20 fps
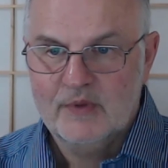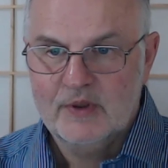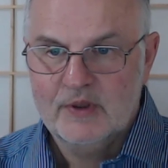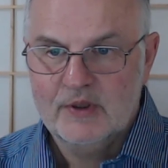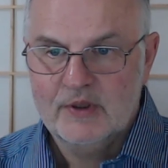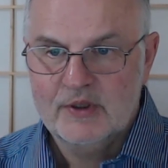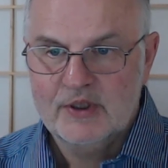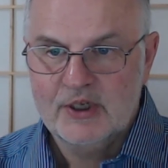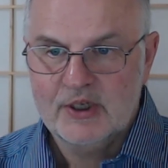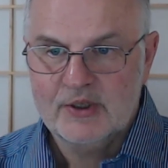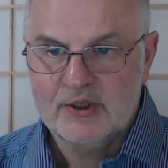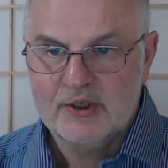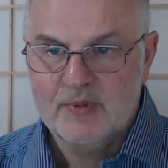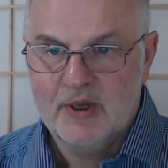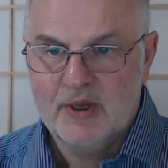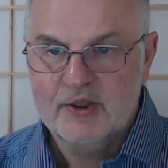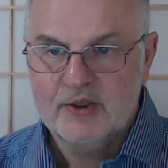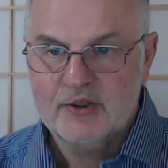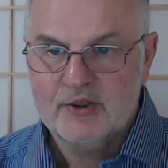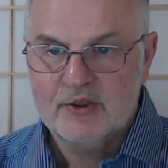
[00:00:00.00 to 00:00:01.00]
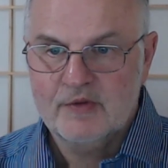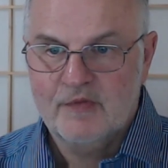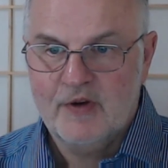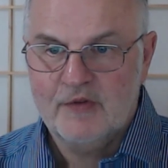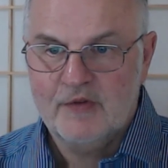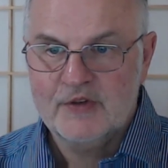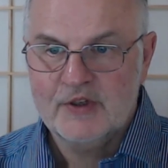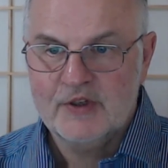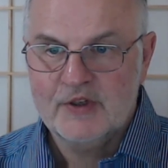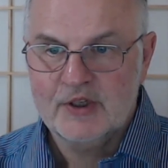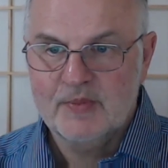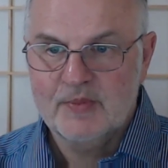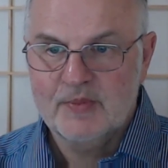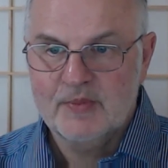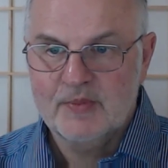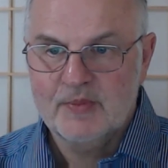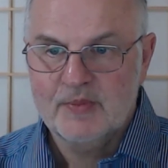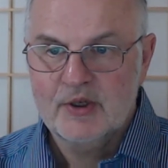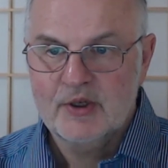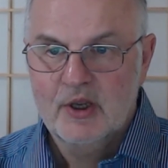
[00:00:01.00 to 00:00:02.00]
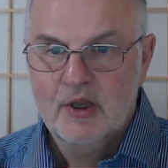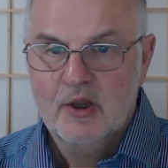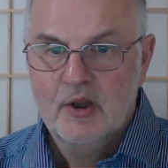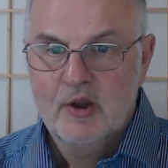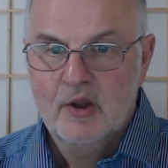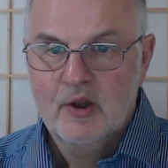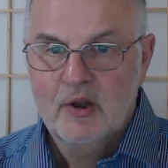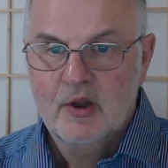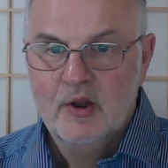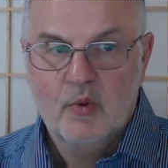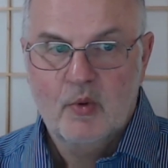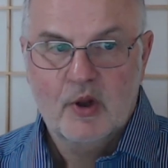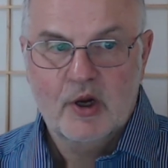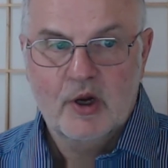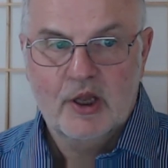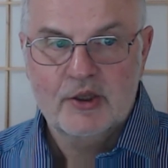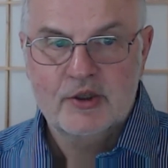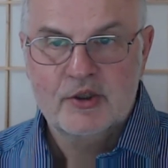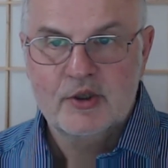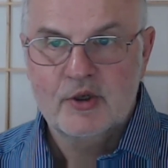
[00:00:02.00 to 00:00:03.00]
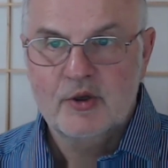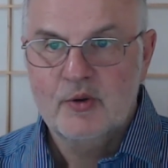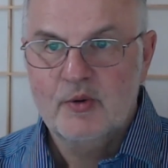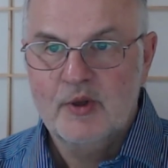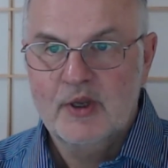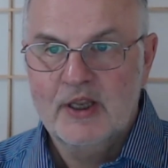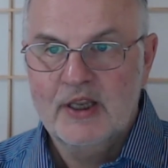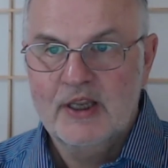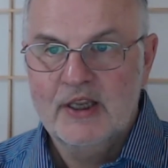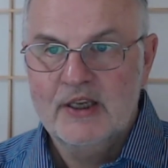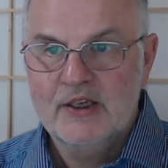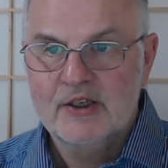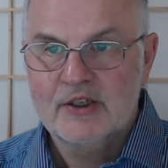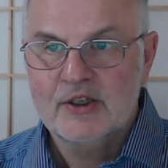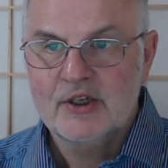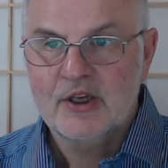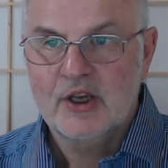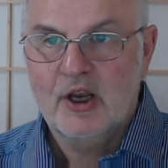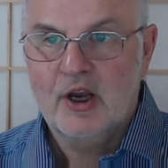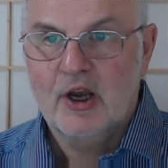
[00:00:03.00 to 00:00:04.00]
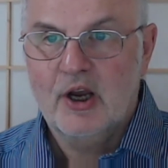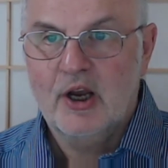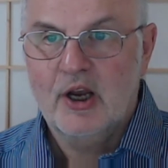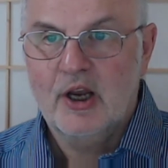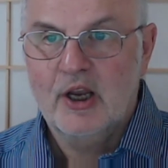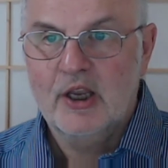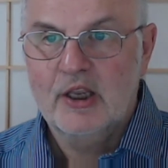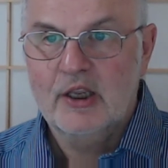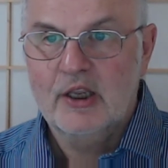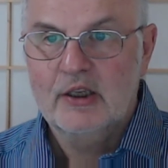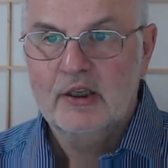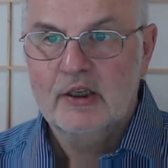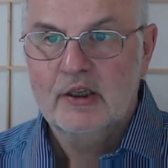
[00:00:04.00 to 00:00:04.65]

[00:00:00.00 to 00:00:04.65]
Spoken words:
6 months, 5 or 6 months, what I do is I